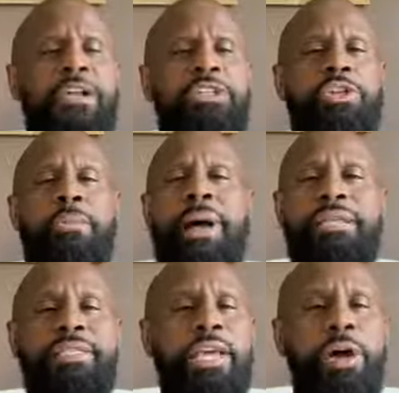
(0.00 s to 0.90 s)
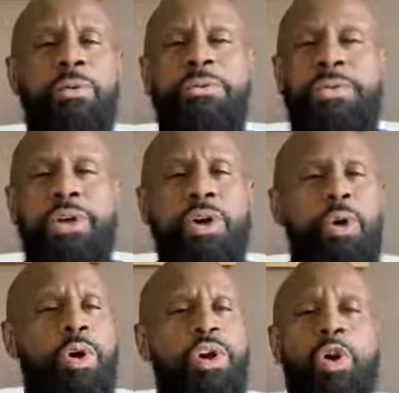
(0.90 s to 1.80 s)
So myself
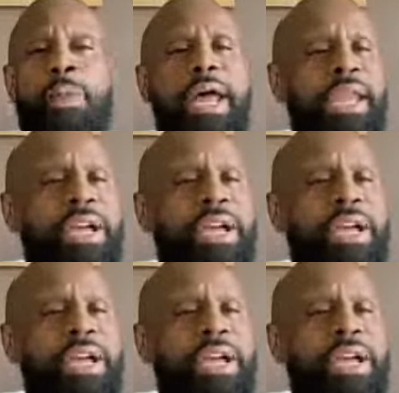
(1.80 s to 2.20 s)
or nobody